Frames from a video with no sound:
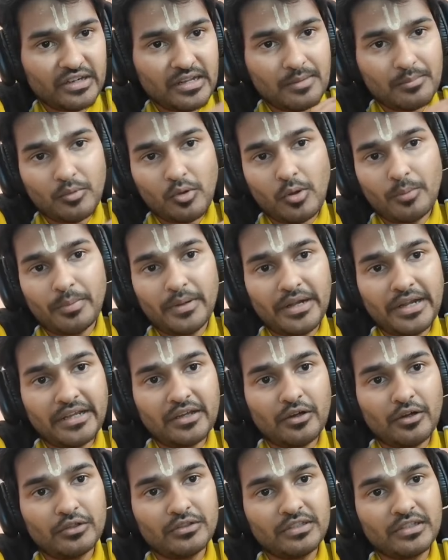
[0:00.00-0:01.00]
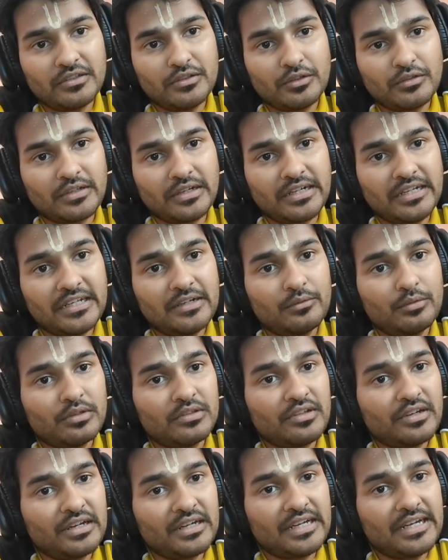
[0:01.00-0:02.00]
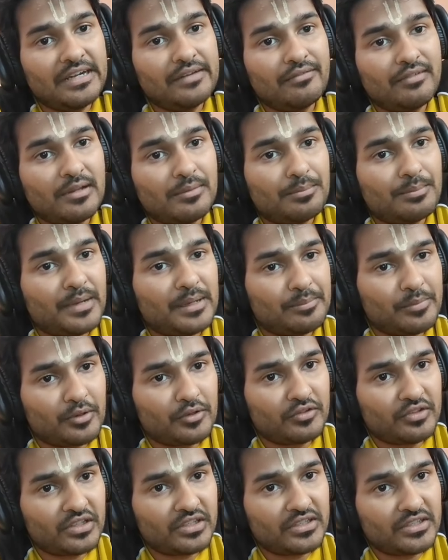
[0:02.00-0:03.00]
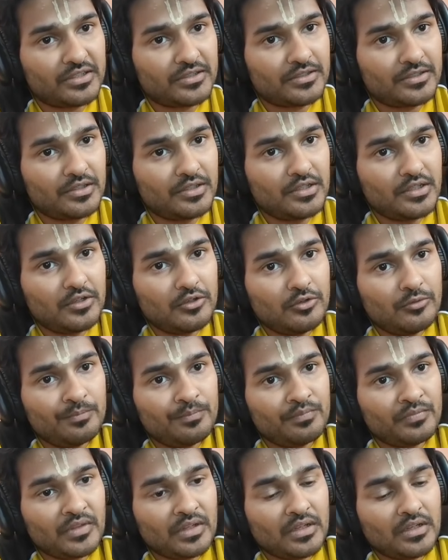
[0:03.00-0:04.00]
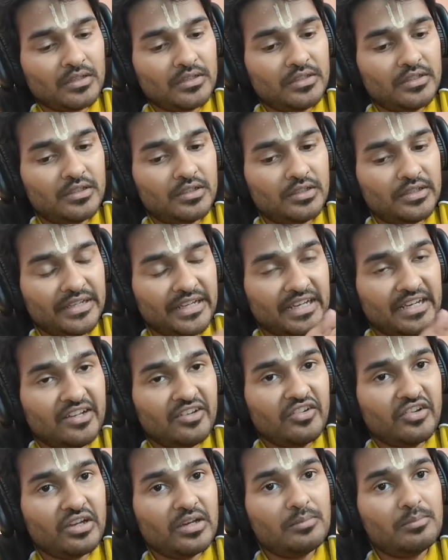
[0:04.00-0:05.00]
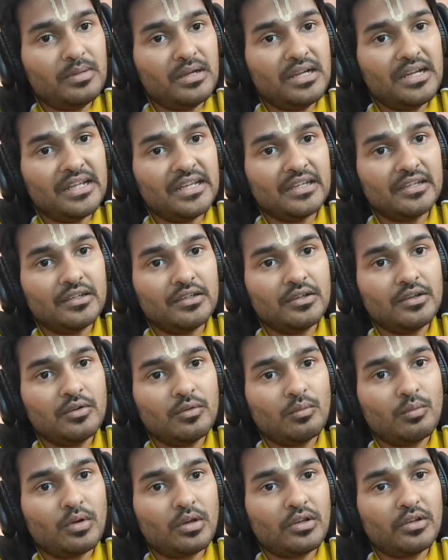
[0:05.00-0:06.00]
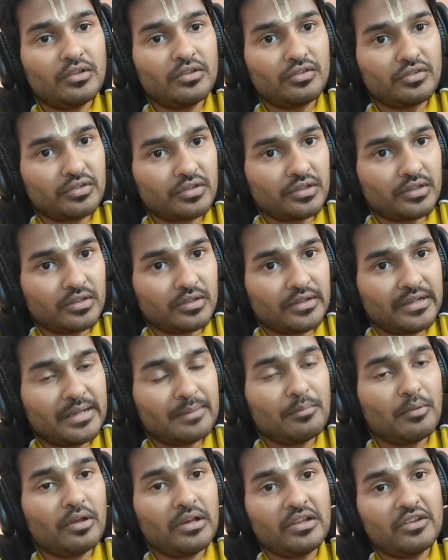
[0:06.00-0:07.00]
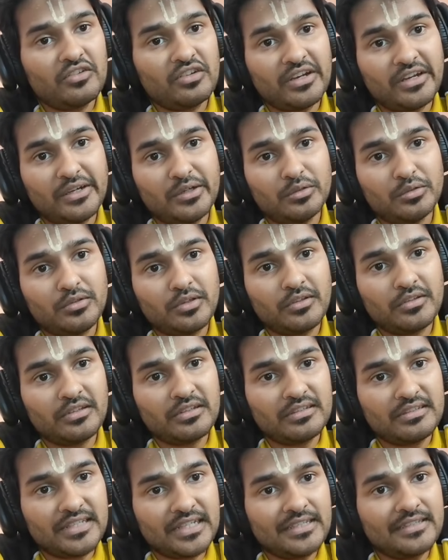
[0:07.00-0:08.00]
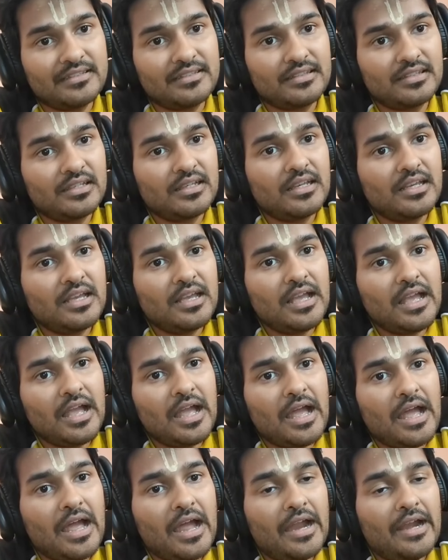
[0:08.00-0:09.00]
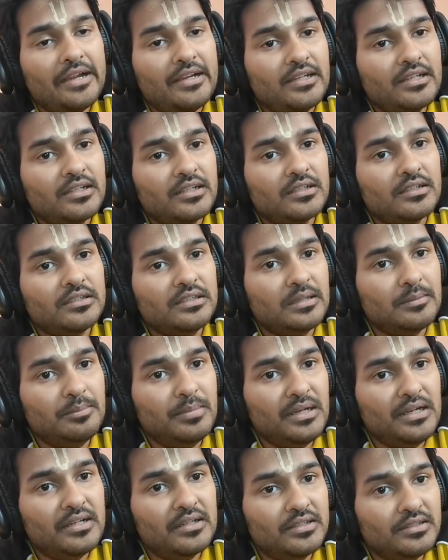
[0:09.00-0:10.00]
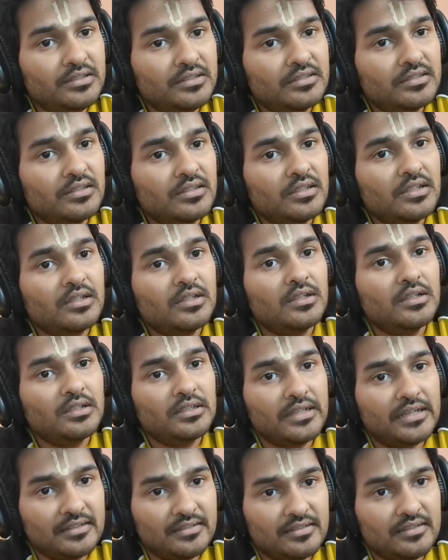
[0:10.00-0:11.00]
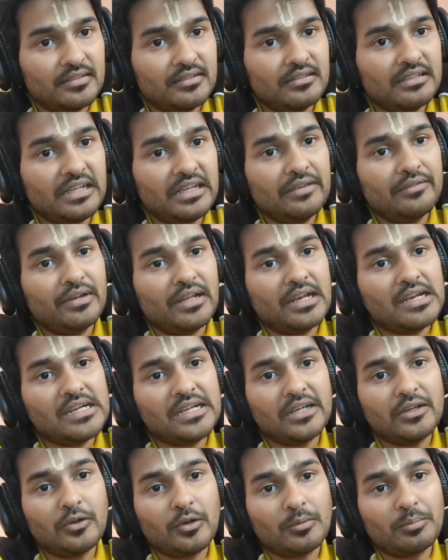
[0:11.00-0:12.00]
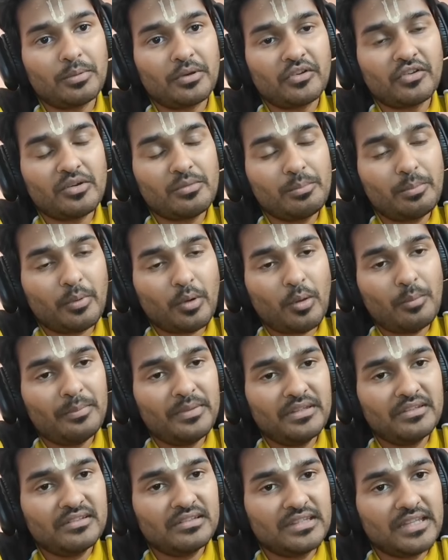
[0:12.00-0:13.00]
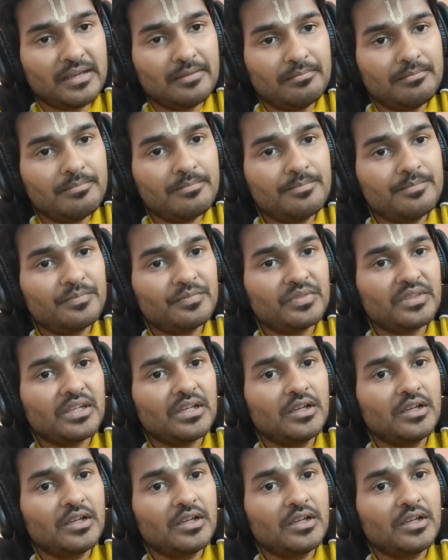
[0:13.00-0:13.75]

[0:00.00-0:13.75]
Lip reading: Shri Ram Co-operative Housing Society, it was a redevelopment project. The initial building was demolished in 2006, and the builders, that is this Dev Realty Corporation, promised them